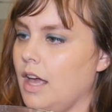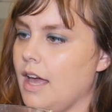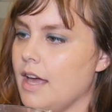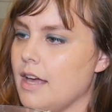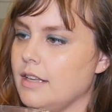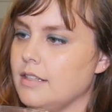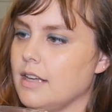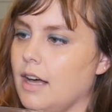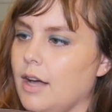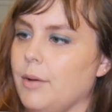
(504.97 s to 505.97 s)
And
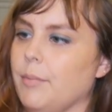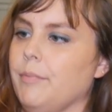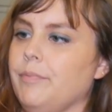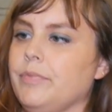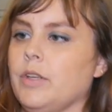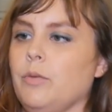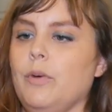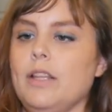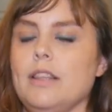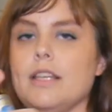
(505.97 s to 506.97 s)

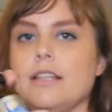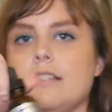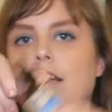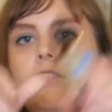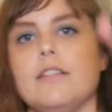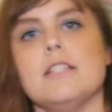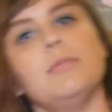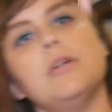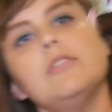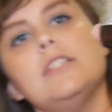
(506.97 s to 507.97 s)
what this stuff is
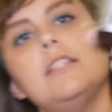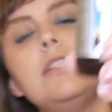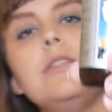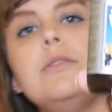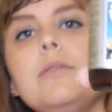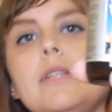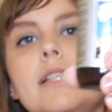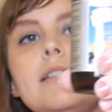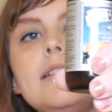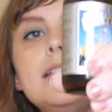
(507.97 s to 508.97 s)
supposed to do
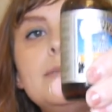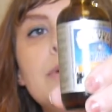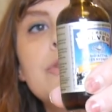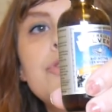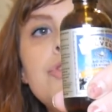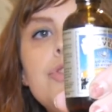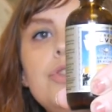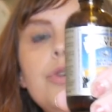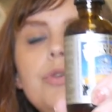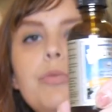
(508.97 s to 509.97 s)
is it's supposed
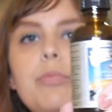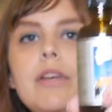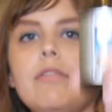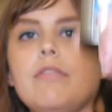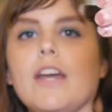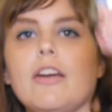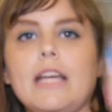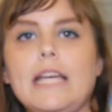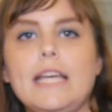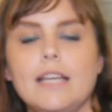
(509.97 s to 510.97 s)
to be
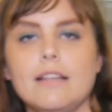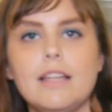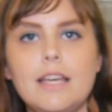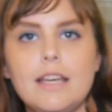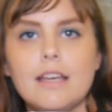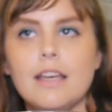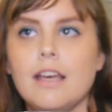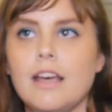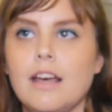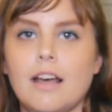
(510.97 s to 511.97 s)
very healing.
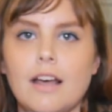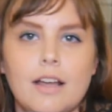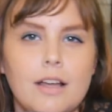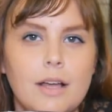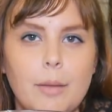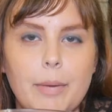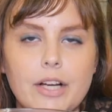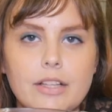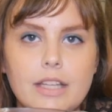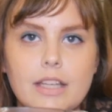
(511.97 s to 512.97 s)

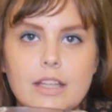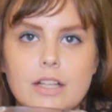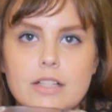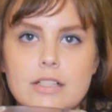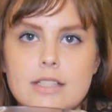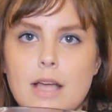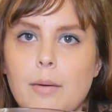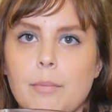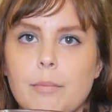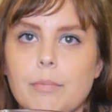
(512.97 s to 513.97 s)
Apparently there's
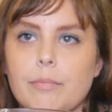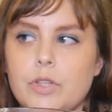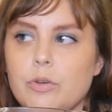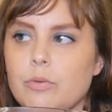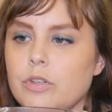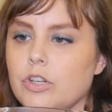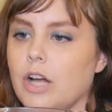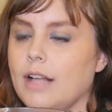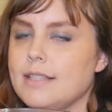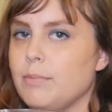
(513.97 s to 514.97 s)
some, you're
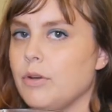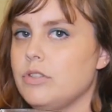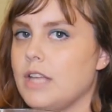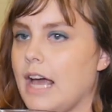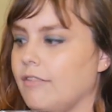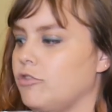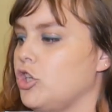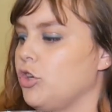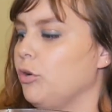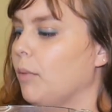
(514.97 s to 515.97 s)
not supposed to have
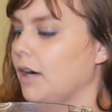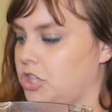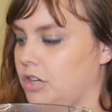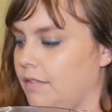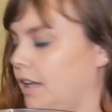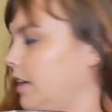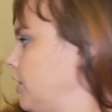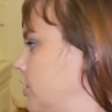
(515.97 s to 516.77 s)
too much of it.